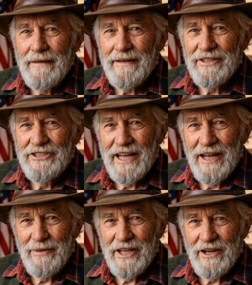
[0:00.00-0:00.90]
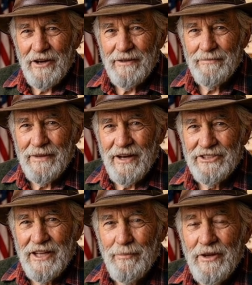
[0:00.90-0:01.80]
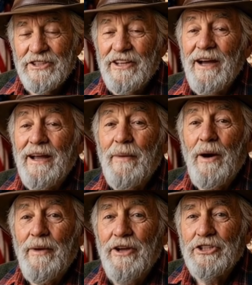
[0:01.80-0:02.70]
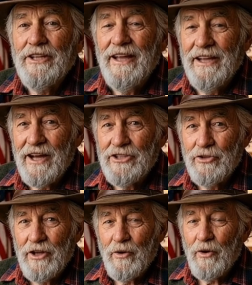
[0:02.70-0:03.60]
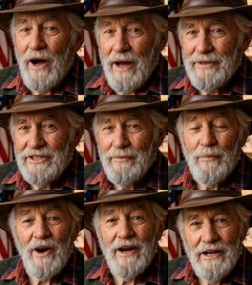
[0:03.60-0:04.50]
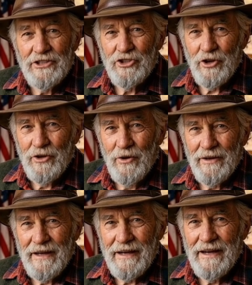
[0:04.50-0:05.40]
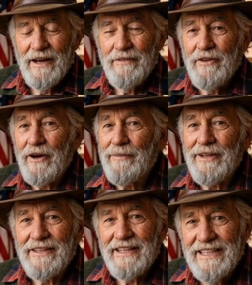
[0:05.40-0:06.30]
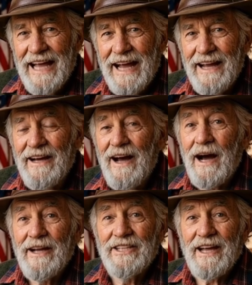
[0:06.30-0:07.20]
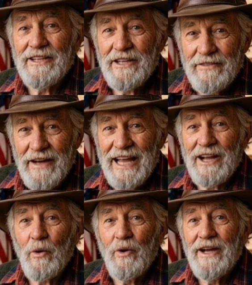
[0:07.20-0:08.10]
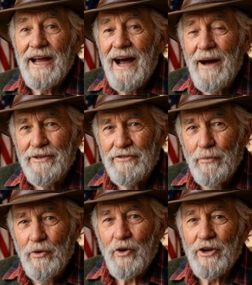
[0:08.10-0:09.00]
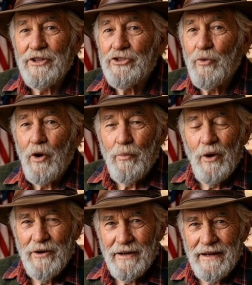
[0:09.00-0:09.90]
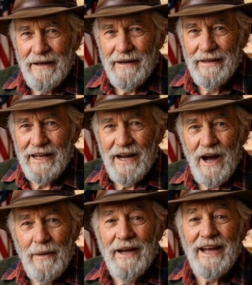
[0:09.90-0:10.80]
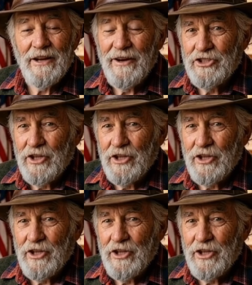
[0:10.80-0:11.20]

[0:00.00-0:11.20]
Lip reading: The same year, a separate study published in the Industrial Crops and Products Journal confirmed that the tannin content of acorn caps from Quercus robur, the common English